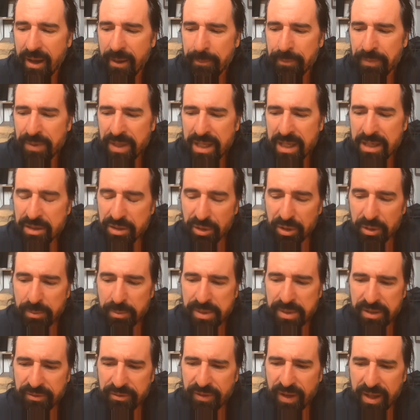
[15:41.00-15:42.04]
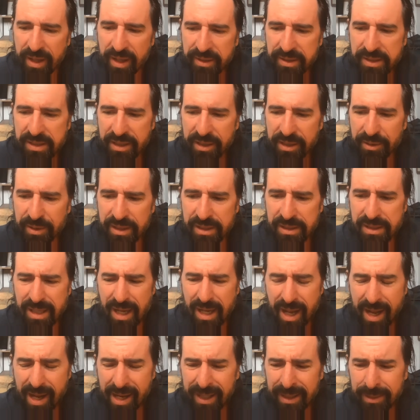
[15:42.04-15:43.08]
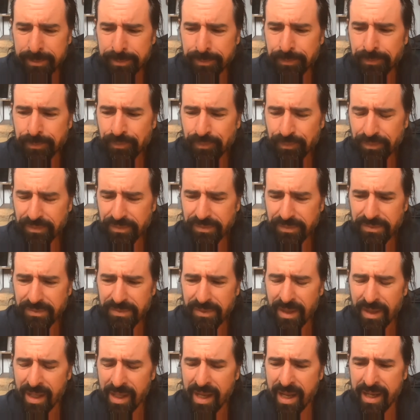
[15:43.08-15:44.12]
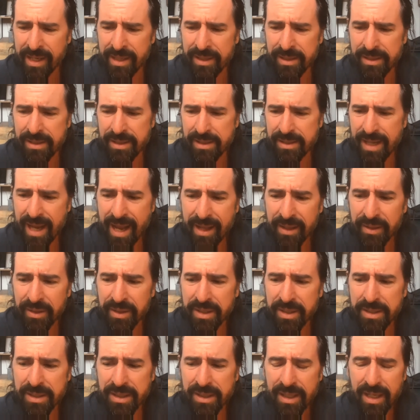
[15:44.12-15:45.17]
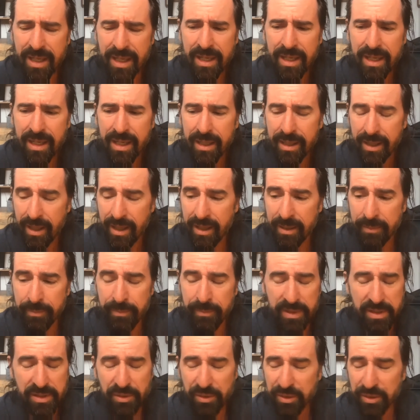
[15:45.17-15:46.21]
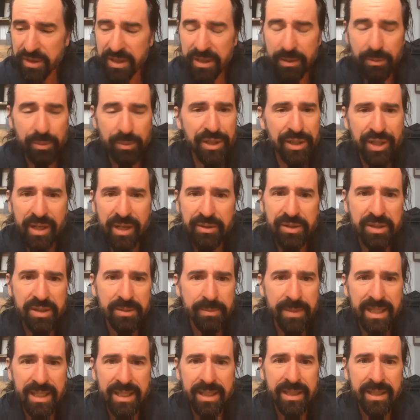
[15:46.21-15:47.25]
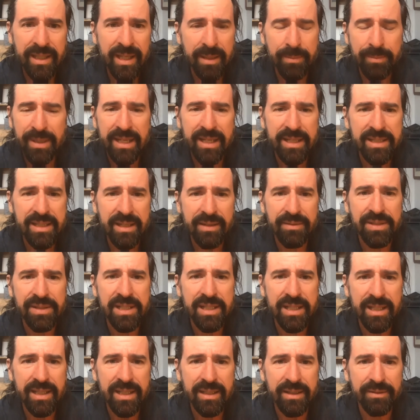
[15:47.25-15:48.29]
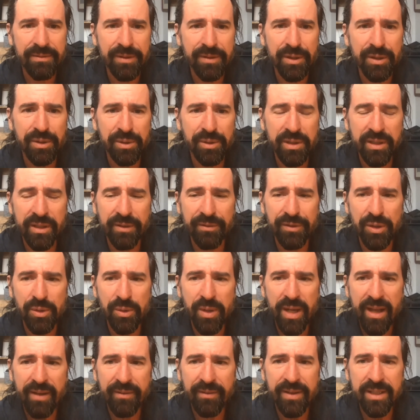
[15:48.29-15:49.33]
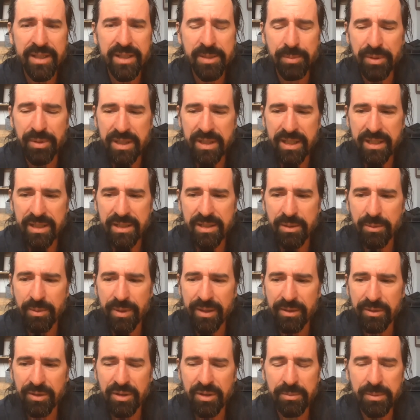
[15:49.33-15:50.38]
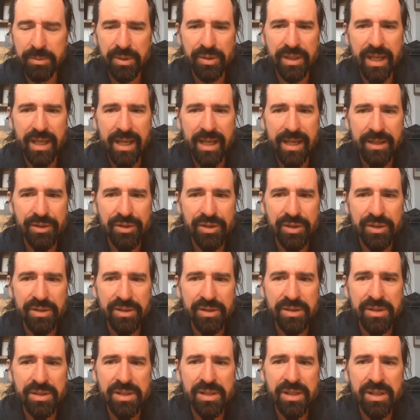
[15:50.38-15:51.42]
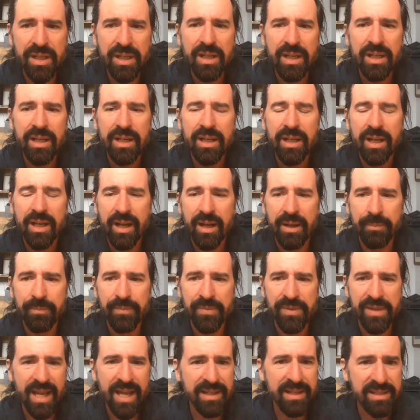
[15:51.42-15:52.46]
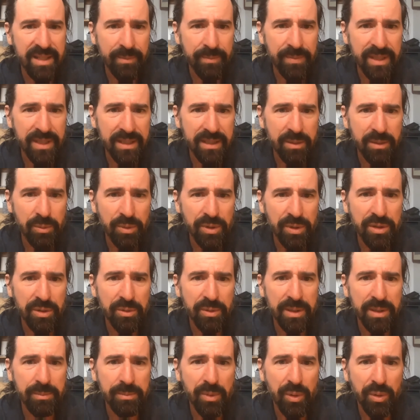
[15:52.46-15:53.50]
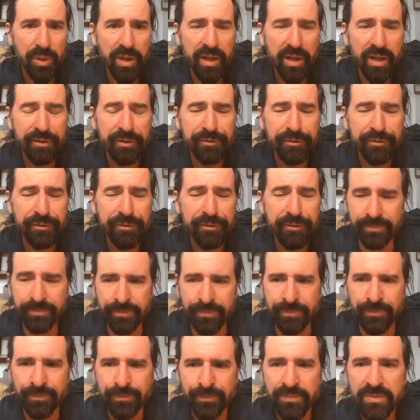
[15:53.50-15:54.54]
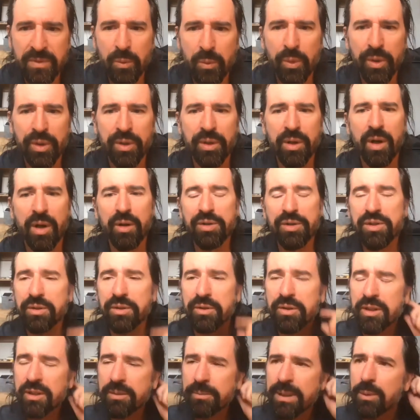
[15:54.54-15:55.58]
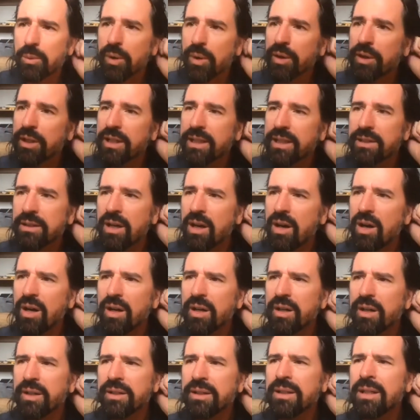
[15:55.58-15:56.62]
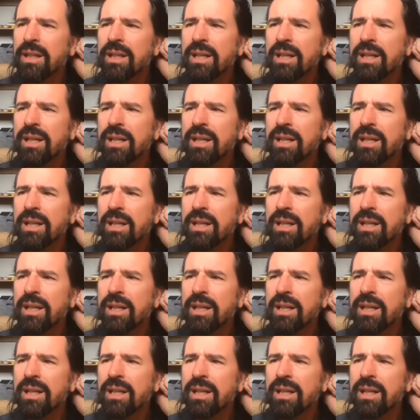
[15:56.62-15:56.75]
In terms of volunteering time and talent, certainly reach out to me at PSFC if you have expertise around communications. That's something that we're doing more of. We're also going to be working on